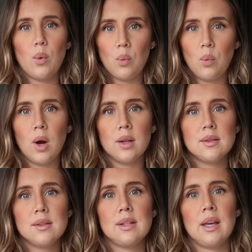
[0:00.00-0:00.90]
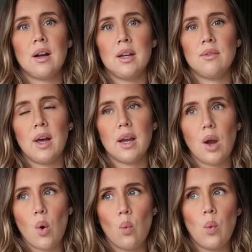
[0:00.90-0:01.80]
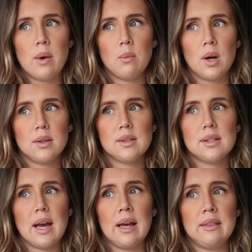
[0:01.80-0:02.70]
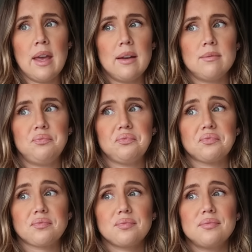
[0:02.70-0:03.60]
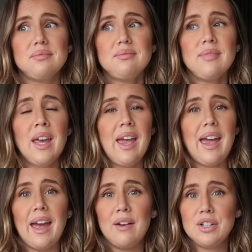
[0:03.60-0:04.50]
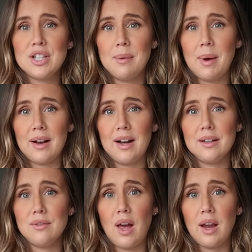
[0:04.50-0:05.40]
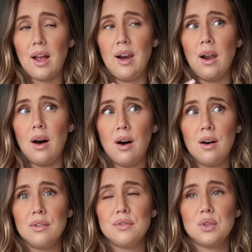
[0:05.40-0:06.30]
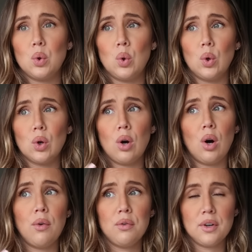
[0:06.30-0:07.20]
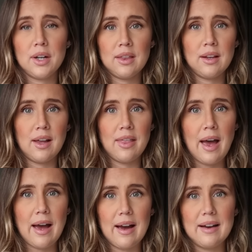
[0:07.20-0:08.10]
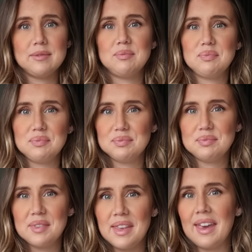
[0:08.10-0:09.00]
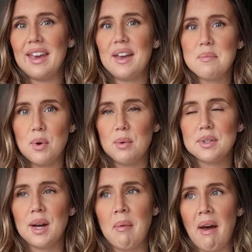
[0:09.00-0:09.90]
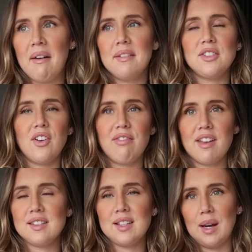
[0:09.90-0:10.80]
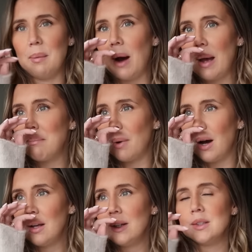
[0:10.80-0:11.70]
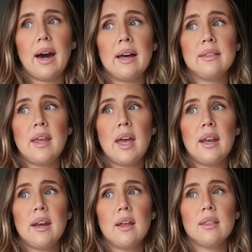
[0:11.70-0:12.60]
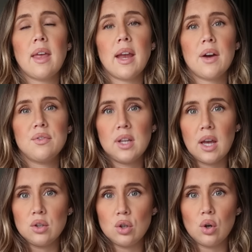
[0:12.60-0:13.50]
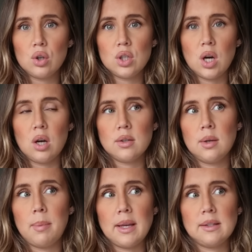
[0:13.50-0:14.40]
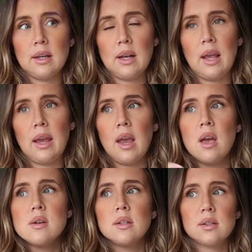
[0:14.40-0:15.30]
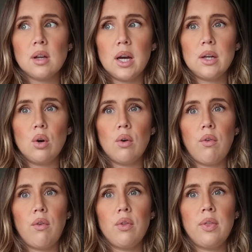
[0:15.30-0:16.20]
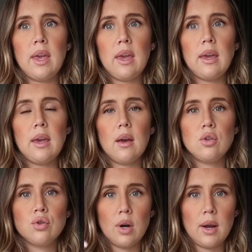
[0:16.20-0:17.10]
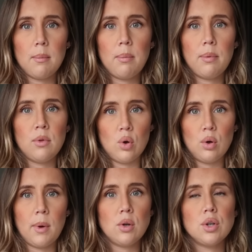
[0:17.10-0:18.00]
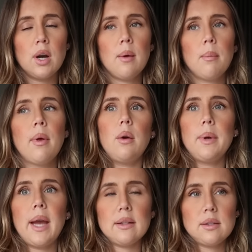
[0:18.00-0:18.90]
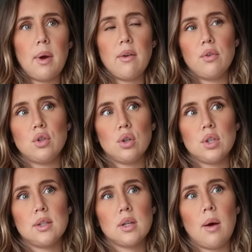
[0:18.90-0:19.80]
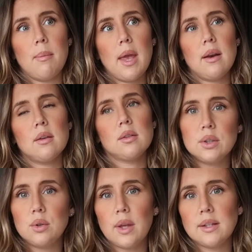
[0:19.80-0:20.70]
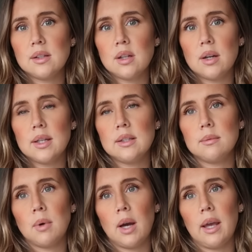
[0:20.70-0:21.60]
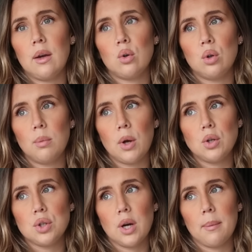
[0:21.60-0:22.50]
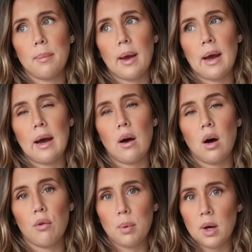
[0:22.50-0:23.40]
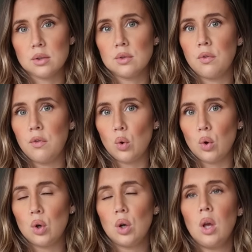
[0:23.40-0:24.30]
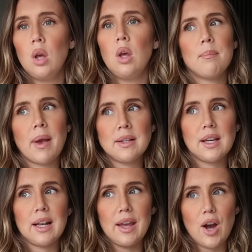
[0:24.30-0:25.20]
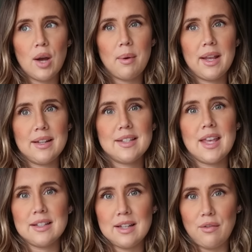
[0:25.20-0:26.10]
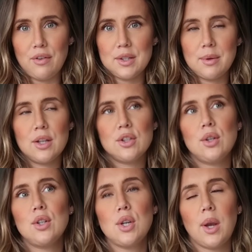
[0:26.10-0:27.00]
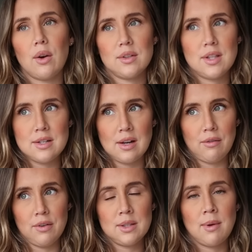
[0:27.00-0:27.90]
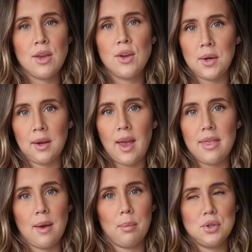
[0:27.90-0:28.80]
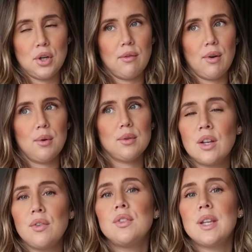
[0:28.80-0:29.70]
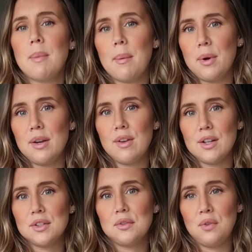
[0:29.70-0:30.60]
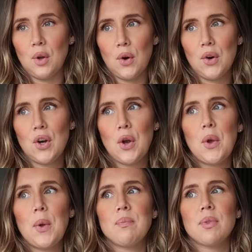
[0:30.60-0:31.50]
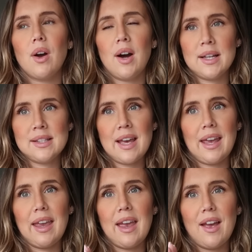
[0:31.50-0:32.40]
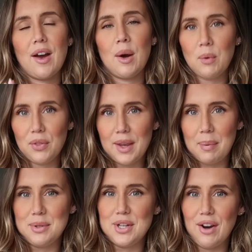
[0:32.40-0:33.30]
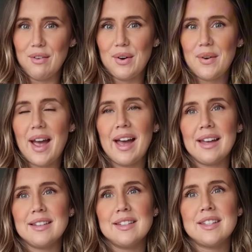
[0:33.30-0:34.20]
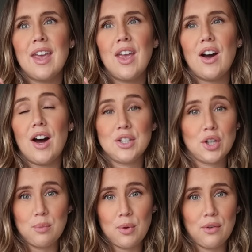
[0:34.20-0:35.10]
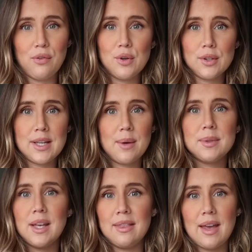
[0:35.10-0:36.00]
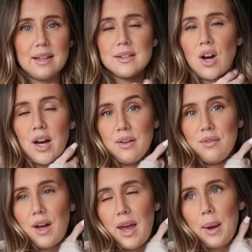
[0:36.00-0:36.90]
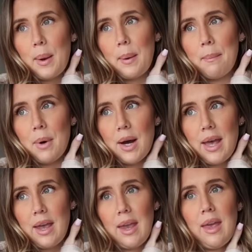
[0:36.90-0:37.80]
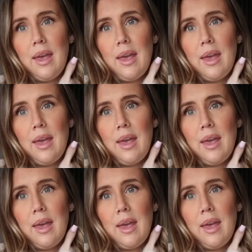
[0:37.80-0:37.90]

once, it kind of like went once, and then every time I kind of like laughed or coughed or anything like that, more would come out. Don't know if that's TMI, but and then they have to get a doctor to basically sign off the drip, the hormone drip. So we had to wait for a doctor to come in. All in all, they started my hormone drip at 4:30. Basically, I went into that delivery suite. As soon as you get onto the delivery suite, you can get the epidural. So if you've seen my previous vlog, I say I want the epidural and I don't want the forceps, and that's kind of like my